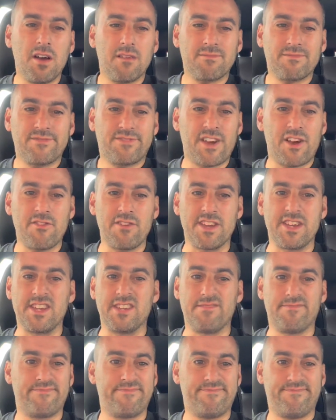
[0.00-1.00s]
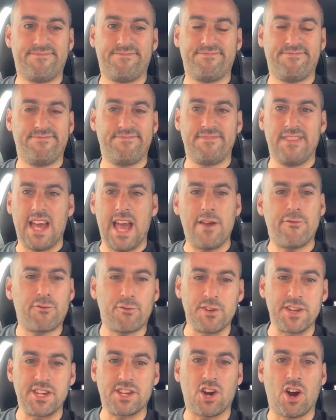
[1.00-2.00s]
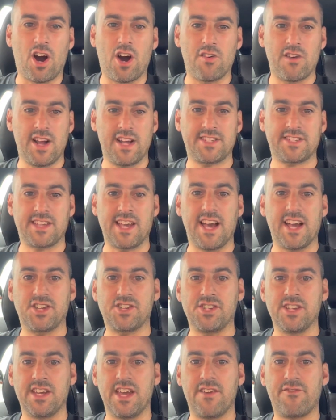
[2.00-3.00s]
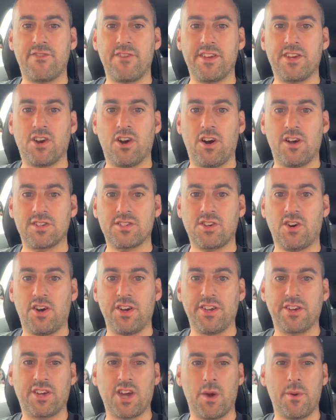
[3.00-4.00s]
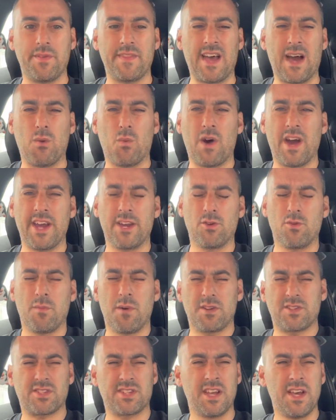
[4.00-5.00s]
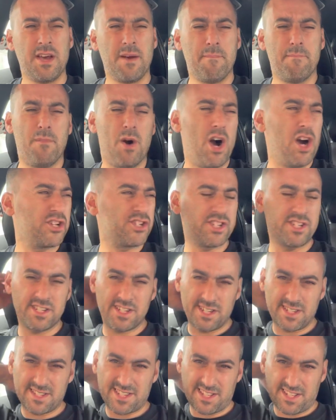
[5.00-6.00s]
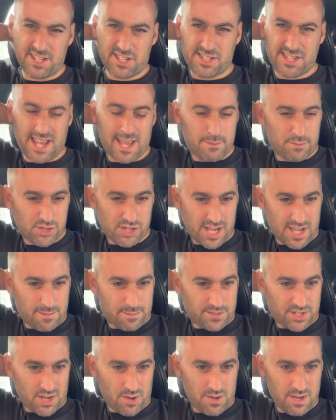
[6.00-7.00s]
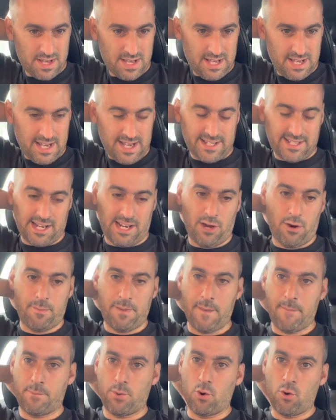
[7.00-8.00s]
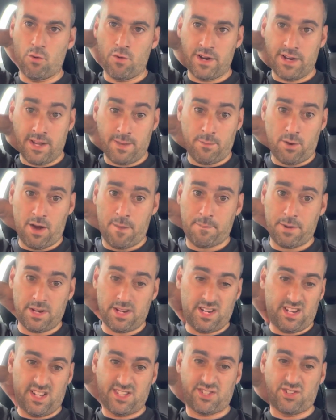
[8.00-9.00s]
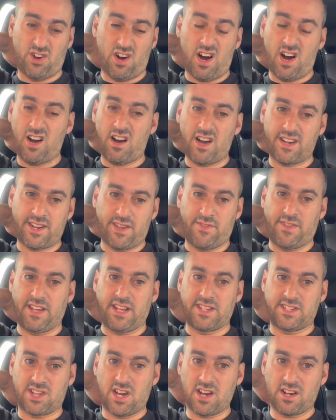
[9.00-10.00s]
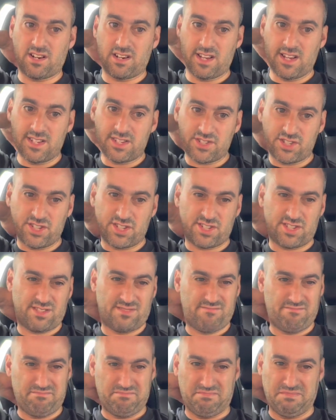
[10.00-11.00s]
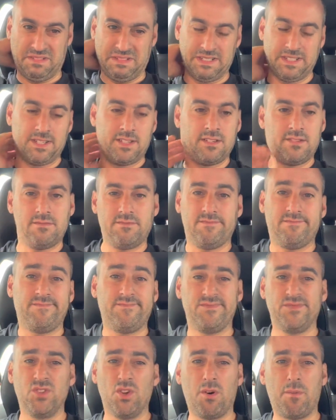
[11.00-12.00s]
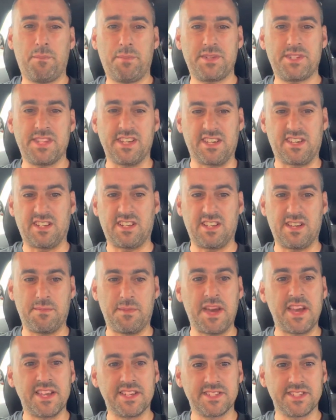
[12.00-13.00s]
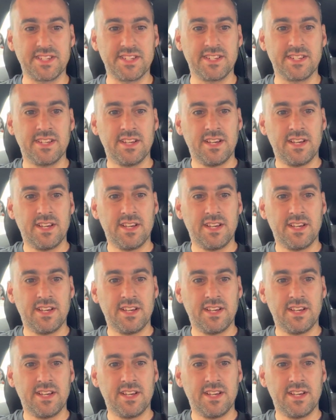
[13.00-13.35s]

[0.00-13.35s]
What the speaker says: very every car-esque actually. Every car's kind of going that way and almost merging into this same shape. So it's a little bit boring in my opinion. It's not, I don't think it's ugly, it's just not particularly amazing.